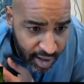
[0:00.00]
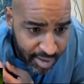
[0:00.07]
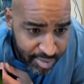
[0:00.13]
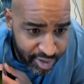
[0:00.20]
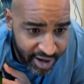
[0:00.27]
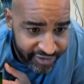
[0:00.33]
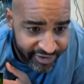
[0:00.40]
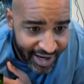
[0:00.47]

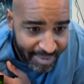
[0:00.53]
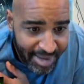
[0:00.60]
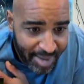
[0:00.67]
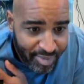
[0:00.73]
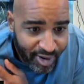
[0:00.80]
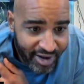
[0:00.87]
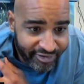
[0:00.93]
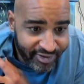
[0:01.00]
Preston, I
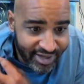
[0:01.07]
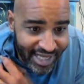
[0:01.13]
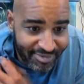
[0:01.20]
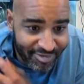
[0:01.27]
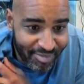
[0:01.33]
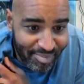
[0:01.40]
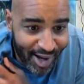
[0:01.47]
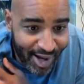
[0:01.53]
met Preston. He
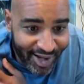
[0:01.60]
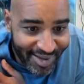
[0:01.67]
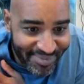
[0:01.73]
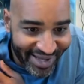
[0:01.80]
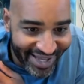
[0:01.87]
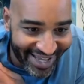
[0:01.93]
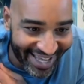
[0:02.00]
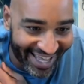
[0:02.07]
keeps bugging
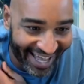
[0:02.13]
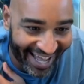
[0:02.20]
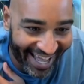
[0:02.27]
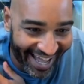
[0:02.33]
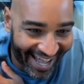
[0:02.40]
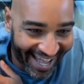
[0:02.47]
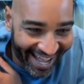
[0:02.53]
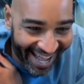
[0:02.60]
me.
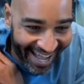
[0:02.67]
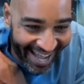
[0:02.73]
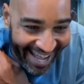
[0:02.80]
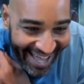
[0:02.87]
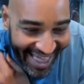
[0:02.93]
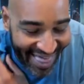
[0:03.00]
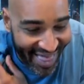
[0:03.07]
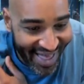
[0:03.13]

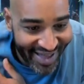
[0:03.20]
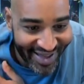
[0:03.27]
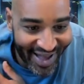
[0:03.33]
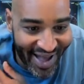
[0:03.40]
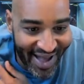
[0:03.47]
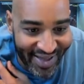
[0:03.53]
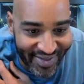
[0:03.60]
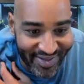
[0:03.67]

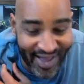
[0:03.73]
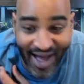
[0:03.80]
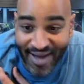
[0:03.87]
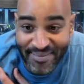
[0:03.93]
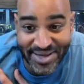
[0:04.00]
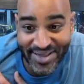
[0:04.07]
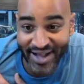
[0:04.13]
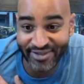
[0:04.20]
Yeah. I
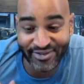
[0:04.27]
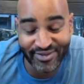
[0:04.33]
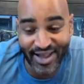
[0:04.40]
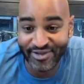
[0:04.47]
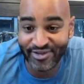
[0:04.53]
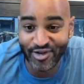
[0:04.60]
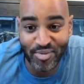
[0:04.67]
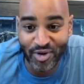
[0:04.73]
mean,
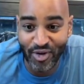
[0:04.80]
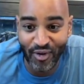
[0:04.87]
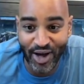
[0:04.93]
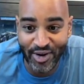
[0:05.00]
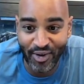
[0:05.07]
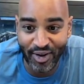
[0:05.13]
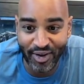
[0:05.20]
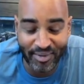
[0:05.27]
that's super cool.
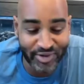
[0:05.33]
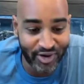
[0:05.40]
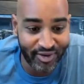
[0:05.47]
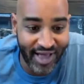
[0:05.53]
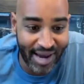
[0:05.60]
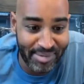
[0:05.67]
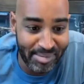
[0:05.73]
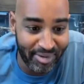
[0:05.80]
I'm sure a
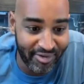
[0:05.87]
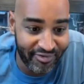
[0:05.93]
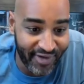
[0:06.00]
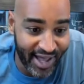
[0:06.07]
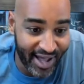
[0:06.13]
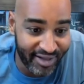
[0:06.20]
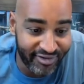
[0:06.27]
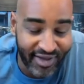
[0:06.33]
lot of people are
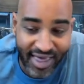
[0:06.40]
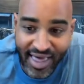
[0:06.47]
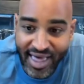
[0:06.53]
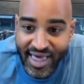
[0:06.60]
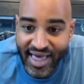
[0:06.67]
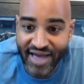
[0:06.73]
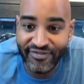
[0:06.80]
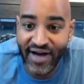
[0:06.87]
fans.
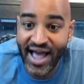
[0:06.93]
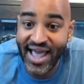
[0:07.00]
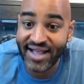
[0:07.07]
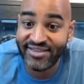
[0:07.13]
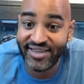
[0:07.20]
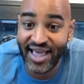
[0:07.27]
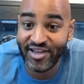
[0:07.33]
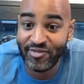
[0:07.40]
If I
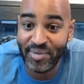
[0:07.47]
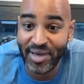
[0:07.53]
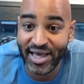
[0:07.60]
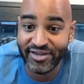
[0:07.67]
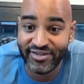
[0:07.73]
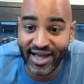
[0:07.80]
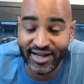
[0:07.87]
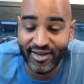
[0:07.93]
had tank
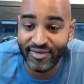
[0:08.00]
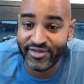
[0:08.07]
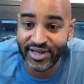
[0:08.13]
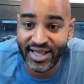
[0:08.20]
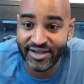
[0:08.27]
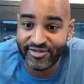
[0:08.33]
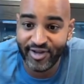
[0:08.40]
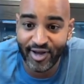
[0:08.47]
space, I'd love to
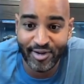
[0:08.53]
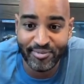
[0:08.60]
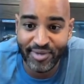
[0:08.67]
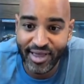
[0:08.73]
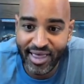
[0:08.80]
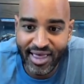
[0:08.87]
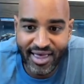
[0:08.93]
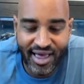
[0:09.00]
get some.
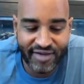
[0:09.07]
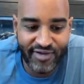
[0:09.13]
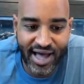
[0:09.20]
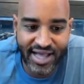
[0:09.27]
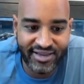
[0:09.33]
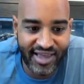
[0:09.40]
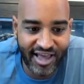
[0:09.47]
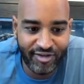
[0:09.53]
If I
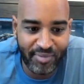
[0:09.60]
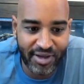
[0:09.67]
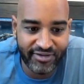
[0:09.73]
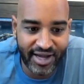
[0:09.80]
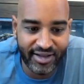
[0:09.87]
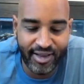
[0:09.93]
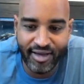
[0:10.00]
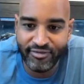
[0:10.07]
had tank space,
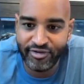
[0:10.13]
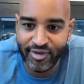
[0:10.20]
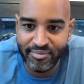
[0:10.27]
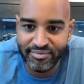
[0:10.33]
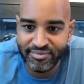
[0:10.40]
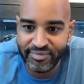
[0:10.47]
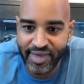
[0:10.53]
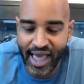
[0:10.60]
I'd love
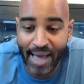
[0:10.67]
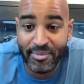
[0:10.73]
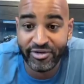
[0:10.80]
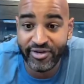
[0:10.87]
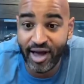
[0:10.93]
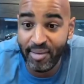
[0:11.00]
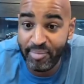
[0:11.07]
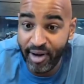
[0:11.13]
some
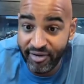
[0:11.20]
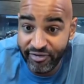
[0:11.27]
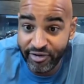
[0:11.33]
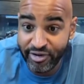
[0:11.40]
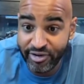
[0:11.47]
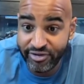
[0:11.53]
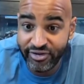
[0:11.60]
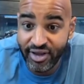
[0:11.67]
Amazon
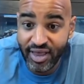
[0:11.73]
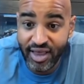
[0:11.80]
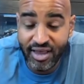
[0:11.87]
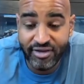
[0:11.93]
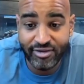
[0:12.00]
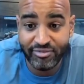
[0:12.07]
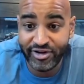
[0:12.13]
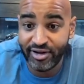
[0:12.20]
puffers,
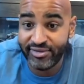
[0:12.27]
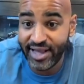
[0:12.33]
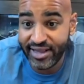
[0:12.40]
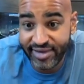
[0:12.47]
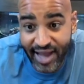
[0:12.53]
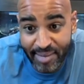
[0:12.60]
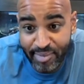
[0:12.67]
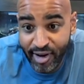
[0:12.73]
some shell
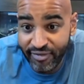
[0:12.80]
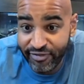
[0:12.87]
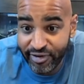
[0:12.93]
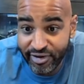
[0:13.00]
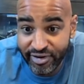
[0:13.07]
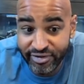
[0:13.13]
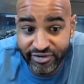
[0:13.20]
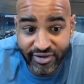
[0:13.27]
denti
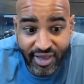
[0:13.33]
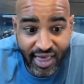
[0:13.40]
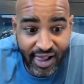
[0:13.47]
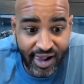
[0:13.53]
puffers.